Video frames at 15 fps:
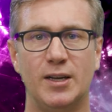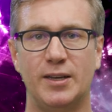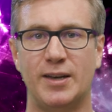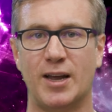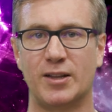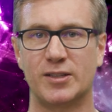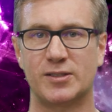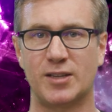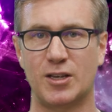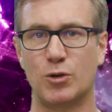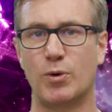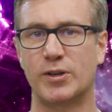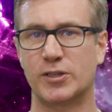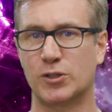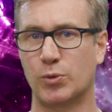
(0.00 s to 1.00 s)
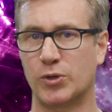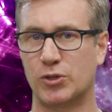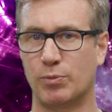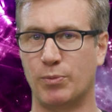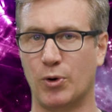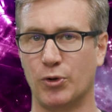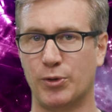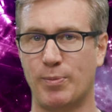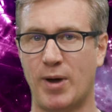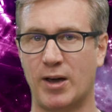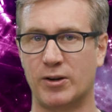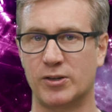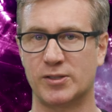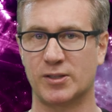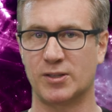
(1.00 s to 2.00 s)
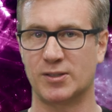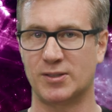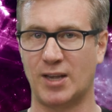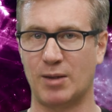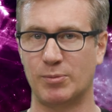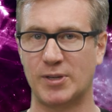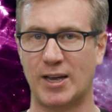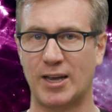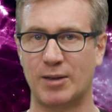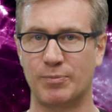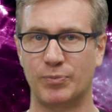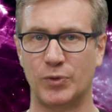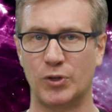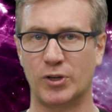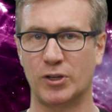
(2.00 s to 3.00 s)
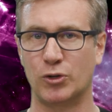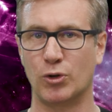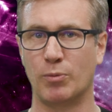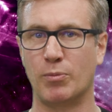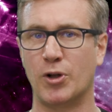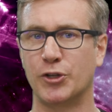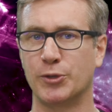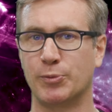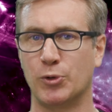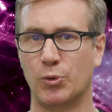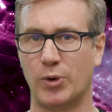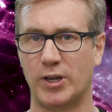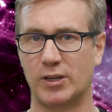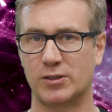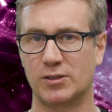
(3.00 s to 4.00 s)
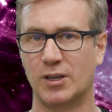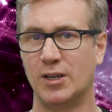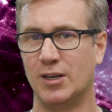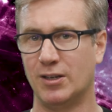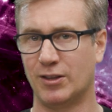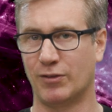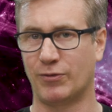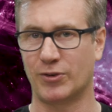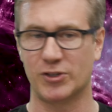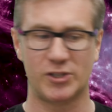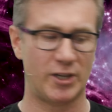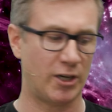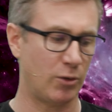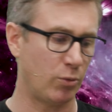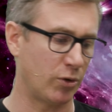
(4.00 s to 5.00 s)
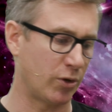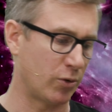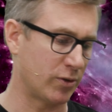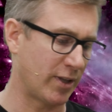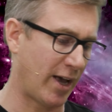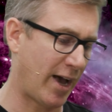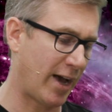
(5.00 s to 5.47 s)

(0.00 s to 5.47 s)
Now let's say you want to switch both monitors at the same time. You can do it multiple ways. The first here, we'll use the